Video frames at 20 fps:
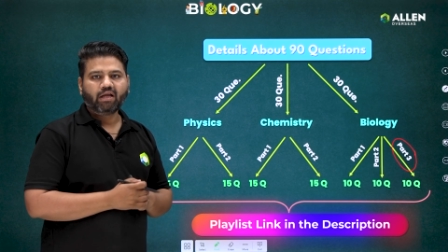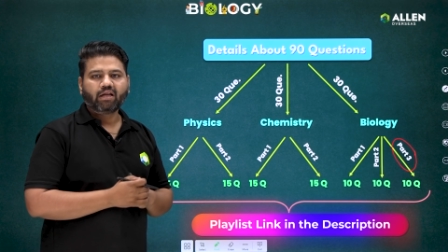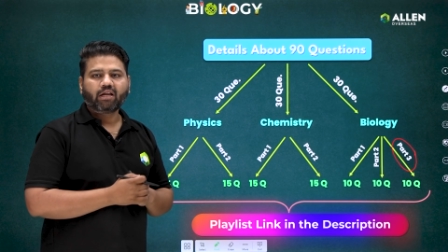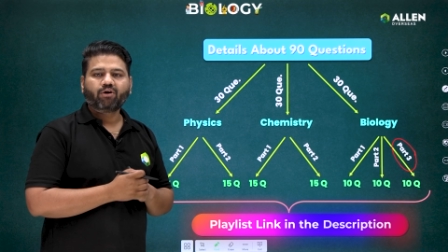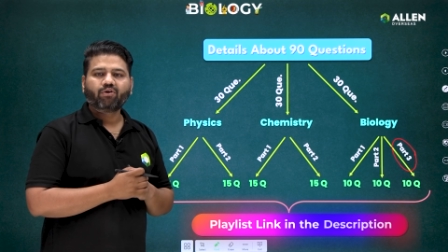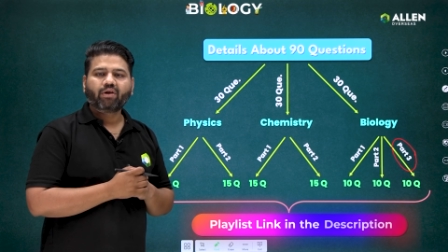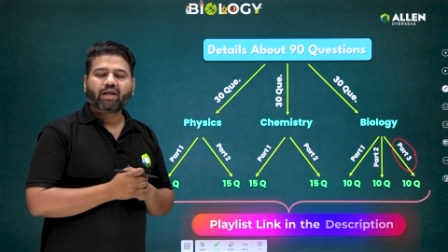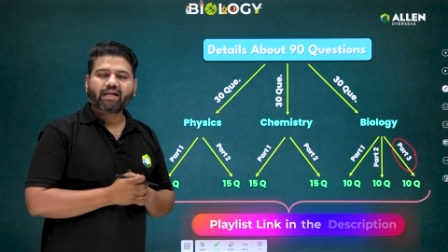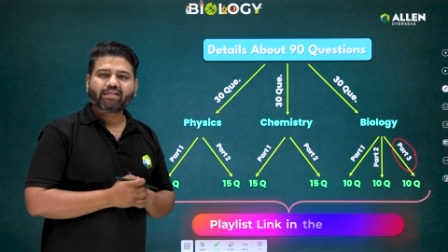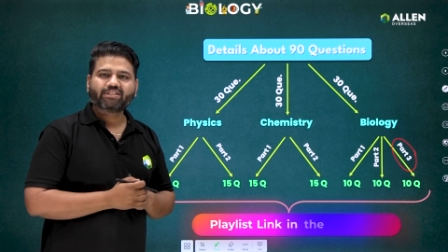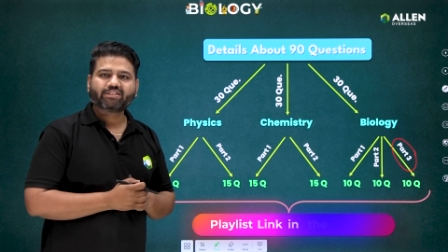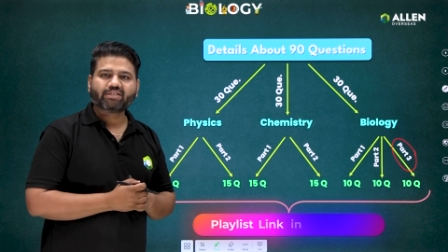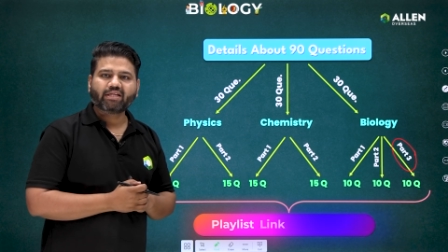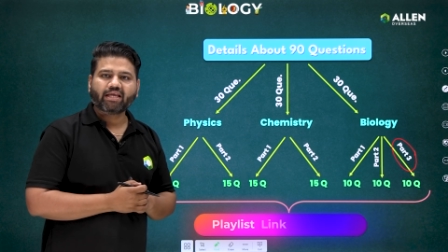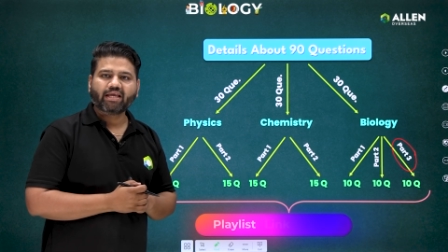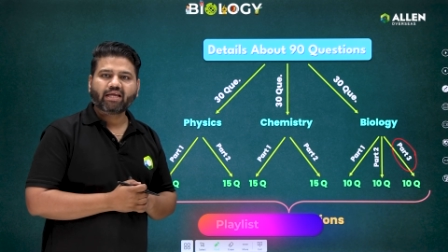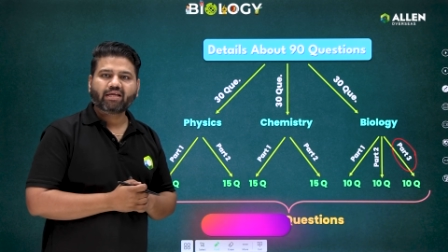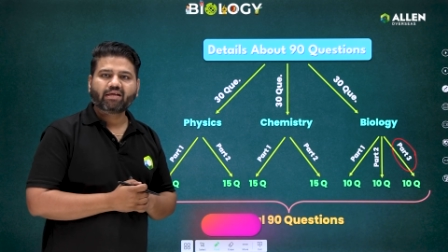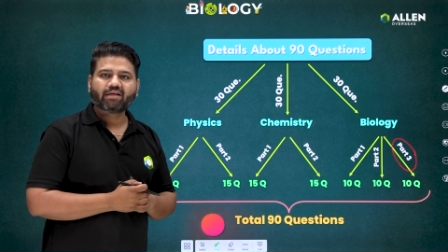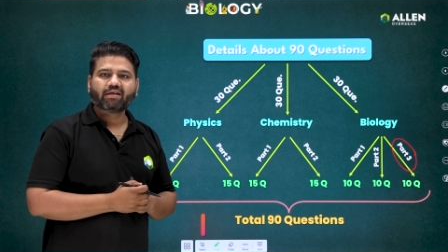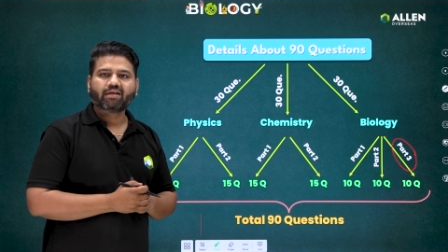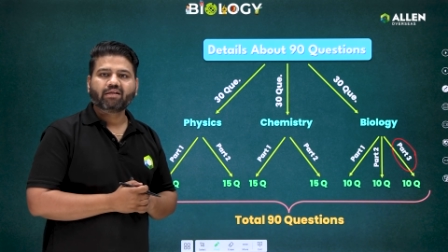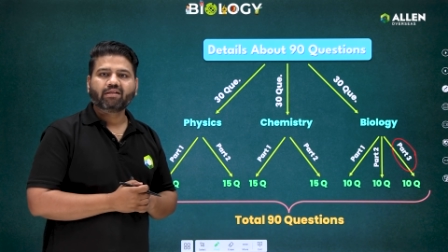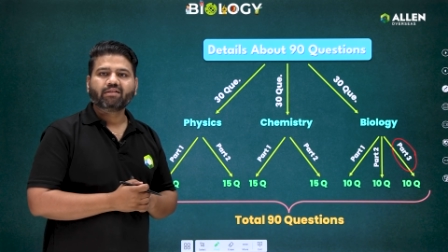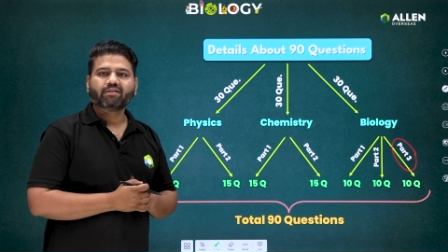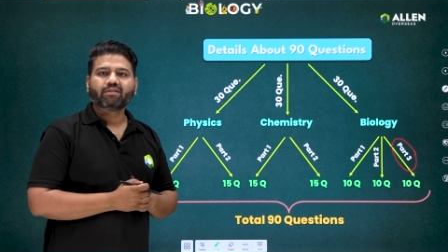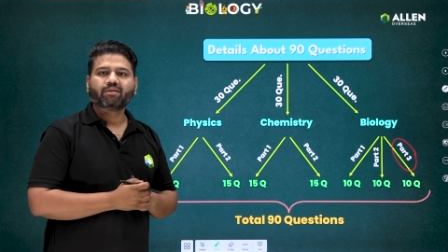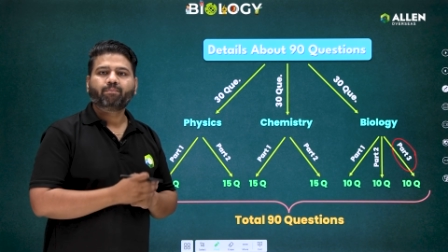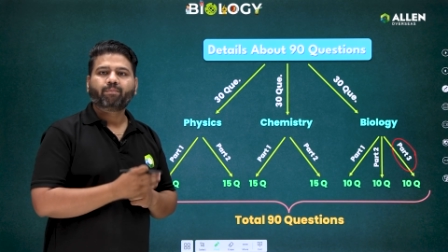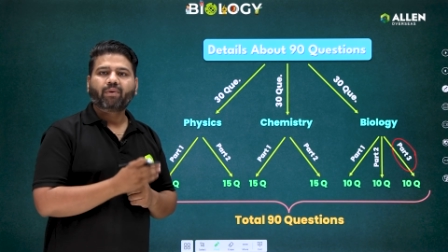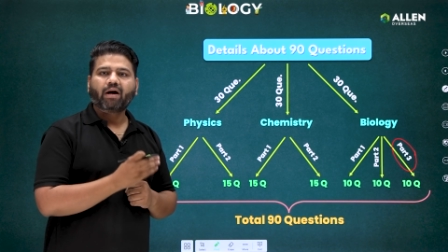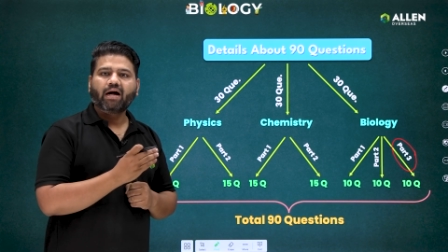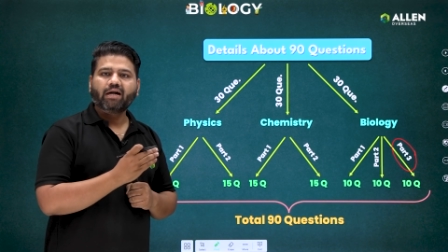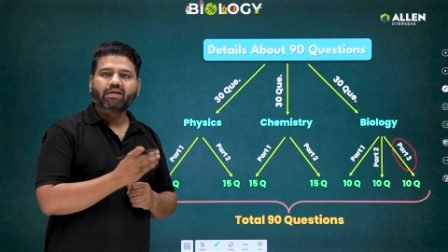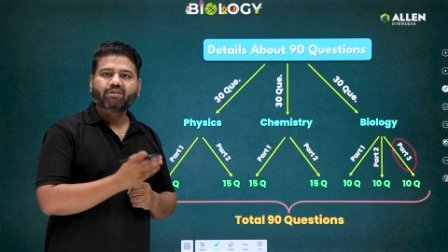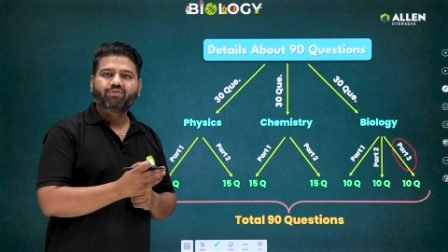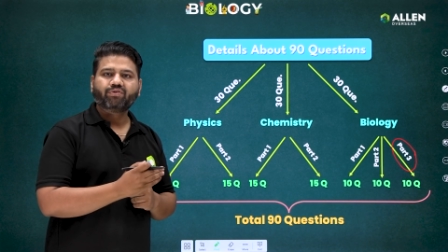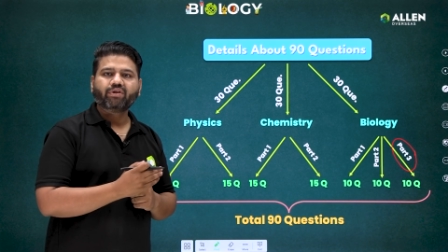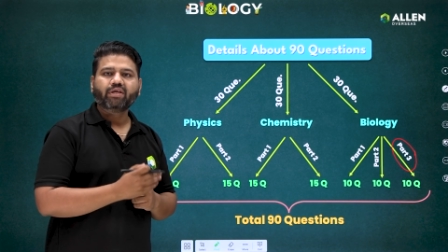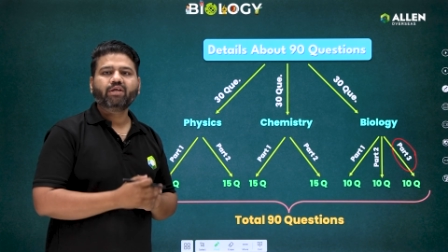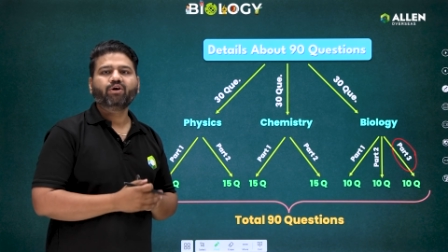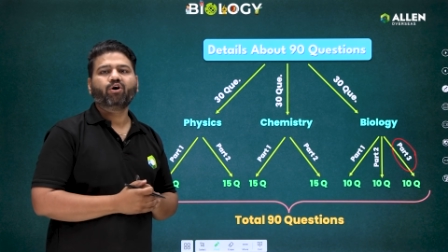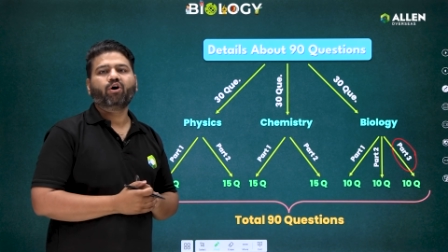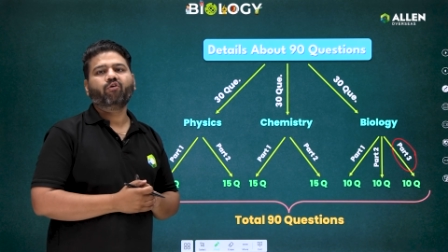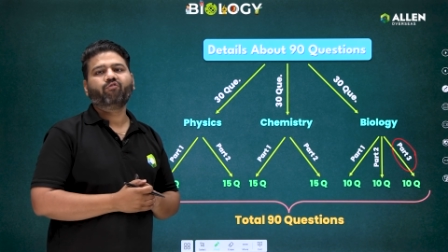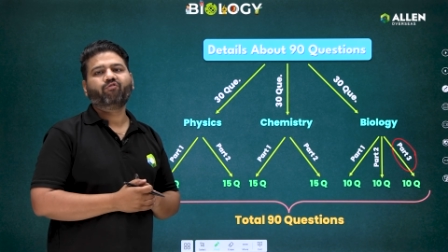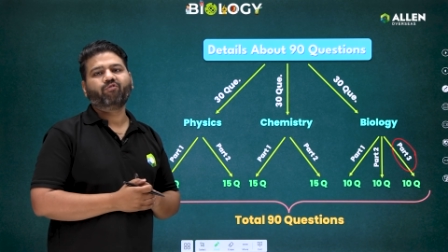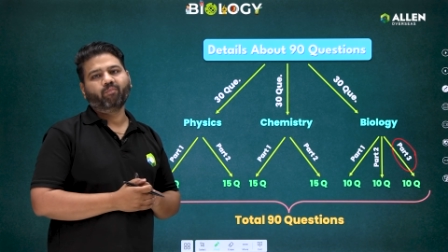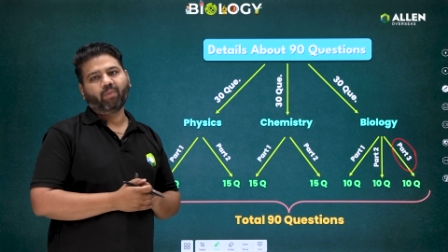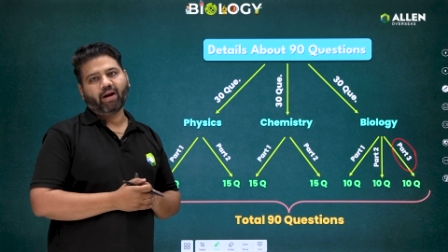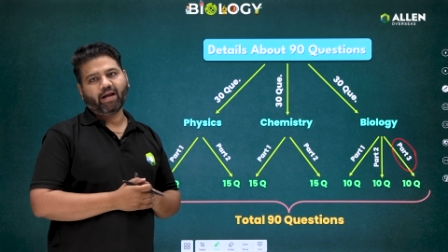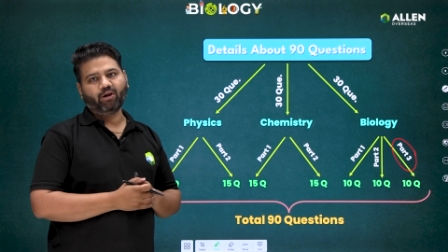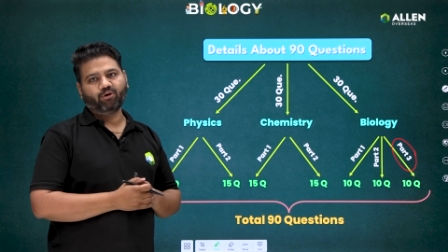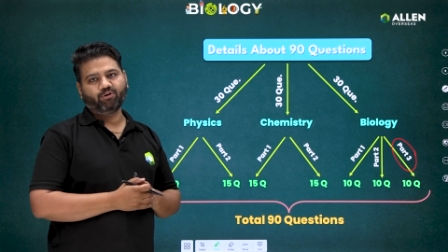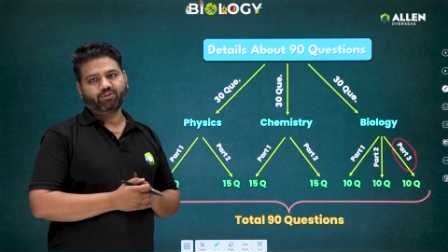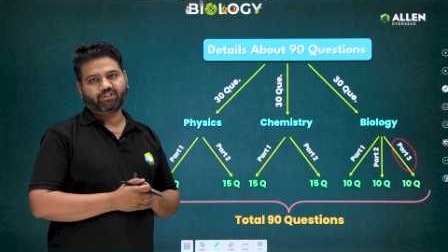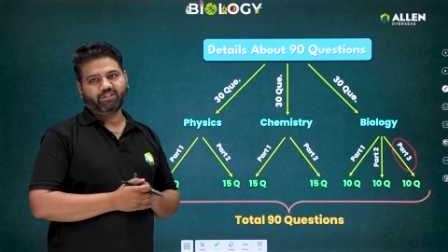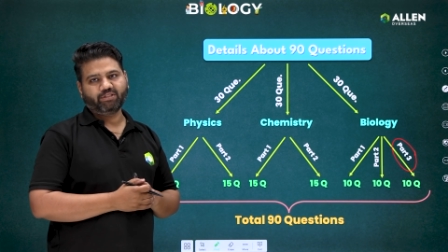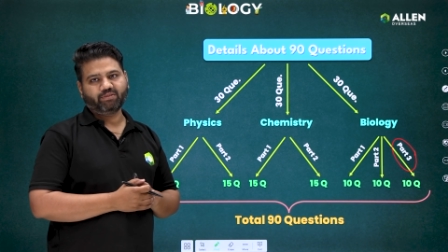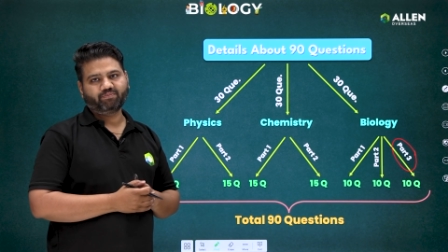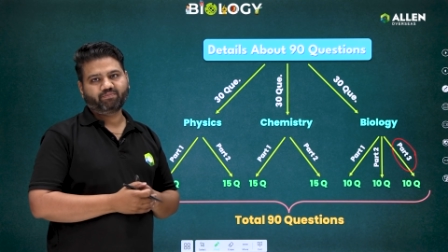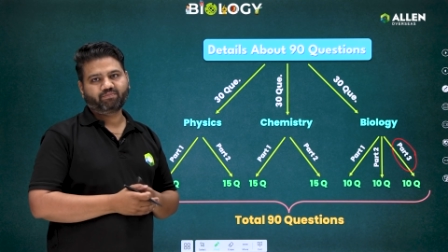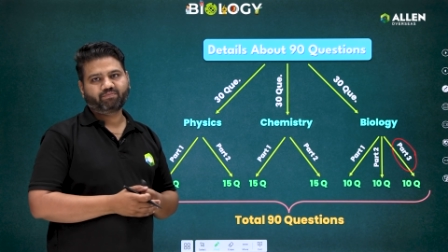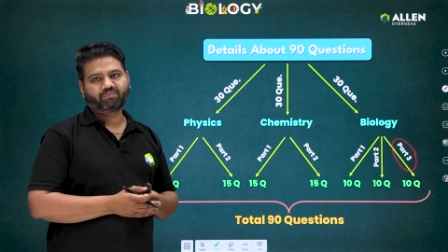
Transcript: now let's take the part 3 of biology